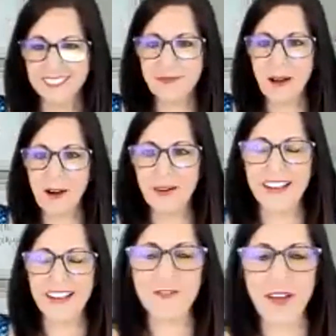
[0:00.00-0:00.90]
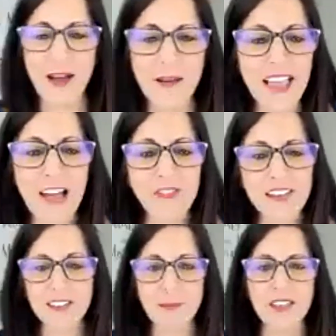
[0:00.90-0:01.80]
is my week. I have, I am laughing
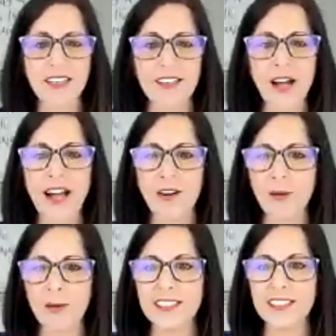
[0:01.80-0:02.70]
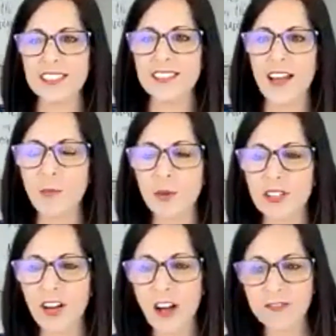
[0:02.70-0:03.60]
because I'm thinking, wow, I really did not pull
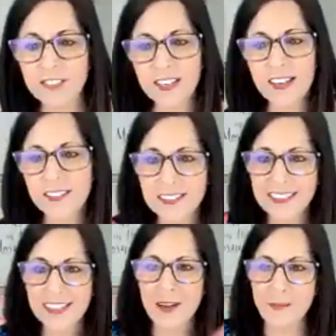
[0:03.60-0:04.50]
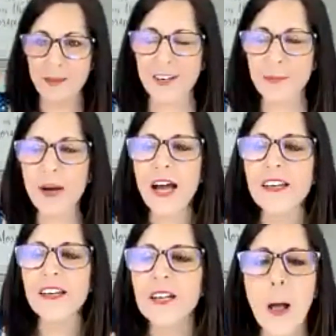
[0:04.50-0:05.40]
it off today to get up in here. But
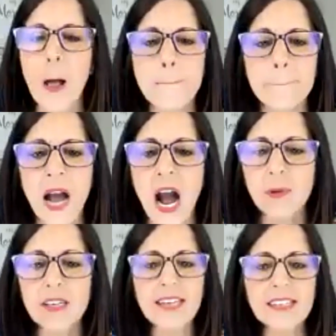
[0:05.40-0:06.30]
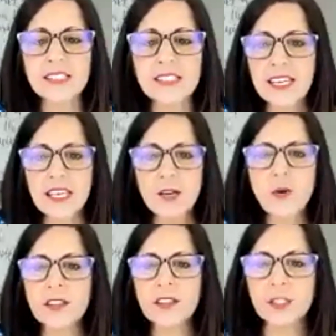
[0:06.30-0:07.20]
I began to see
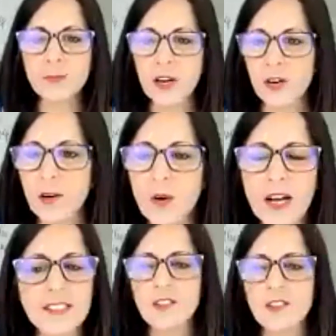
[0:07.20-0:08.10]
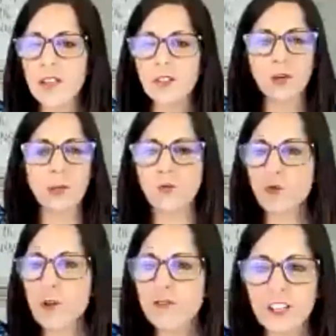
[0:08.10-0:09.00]
what spirit was, and the Lord
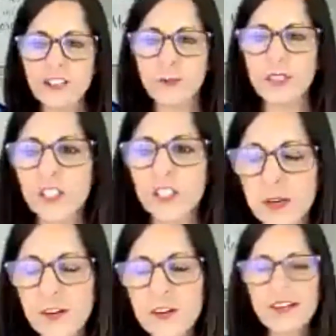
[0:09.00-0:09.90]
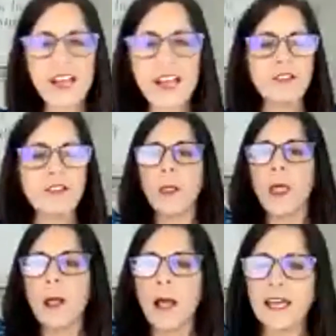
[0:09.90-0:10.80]
revealed to me the spirit and how it
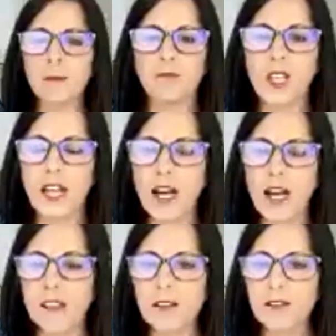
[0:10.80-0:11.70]
had. Uh,